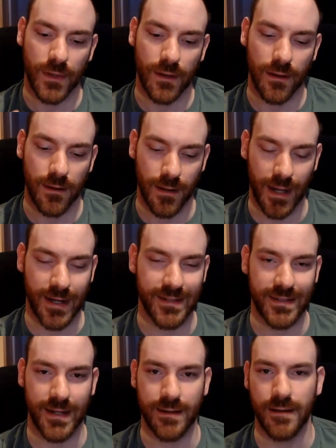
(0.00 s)
like I
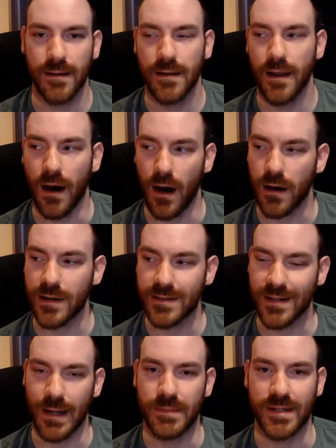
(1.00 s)
said,
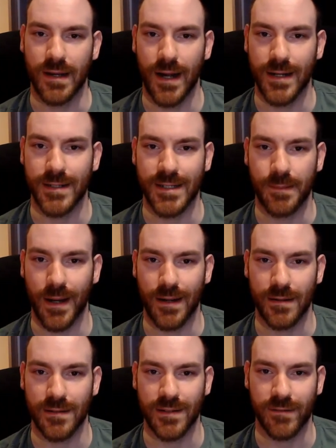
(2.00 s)
archetypes are energy
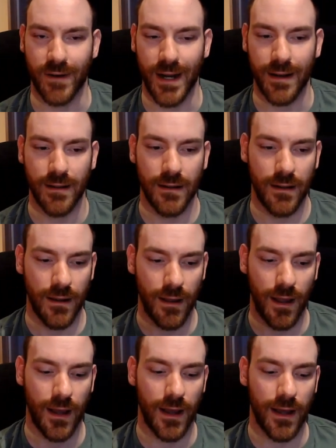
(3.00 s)
patterns, right?
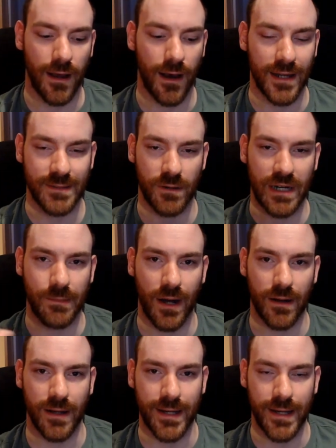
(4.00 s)
Uh, I spoke
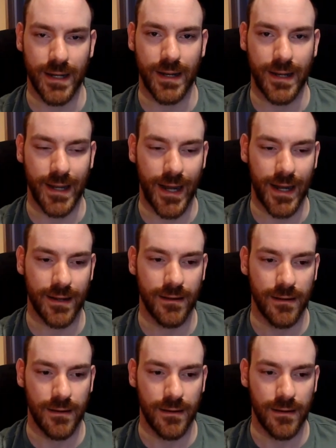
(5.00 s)
about the yin and the yang.